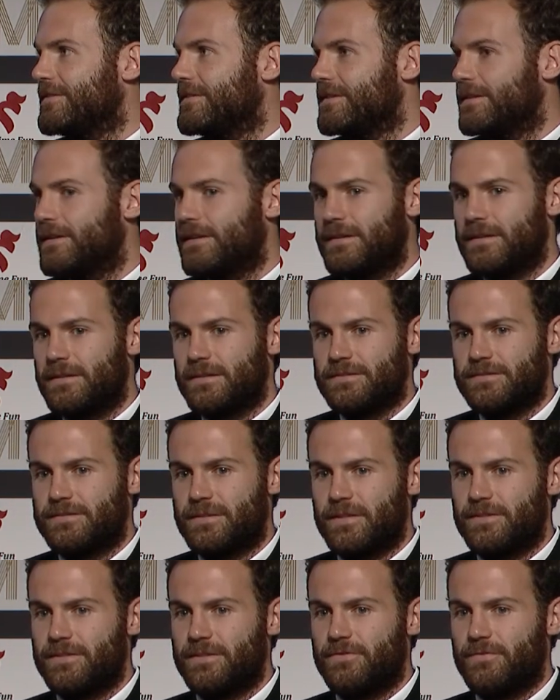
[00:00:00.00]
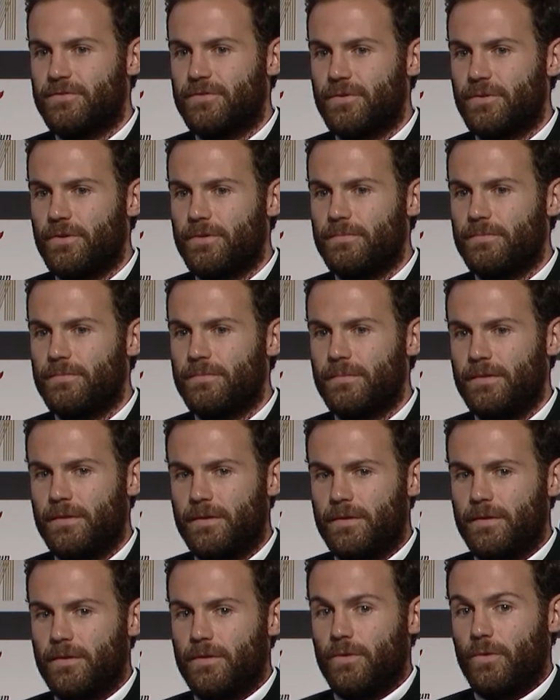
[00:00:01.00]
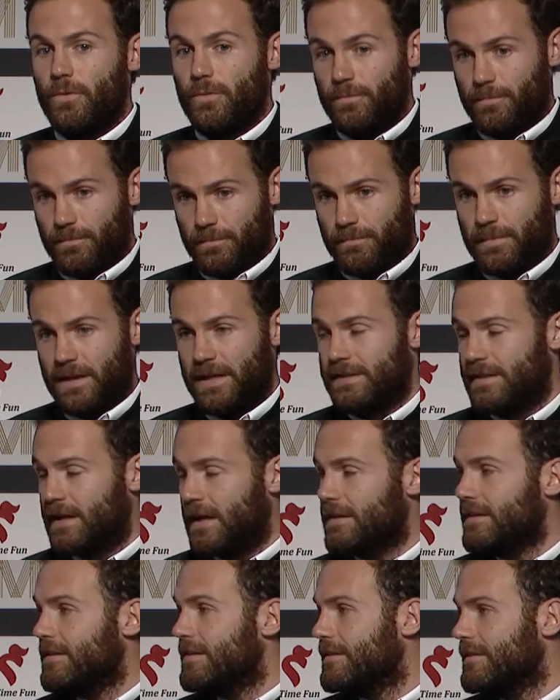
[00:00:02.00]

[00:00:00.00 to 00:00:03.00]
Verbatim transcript: uh, starting from my dad.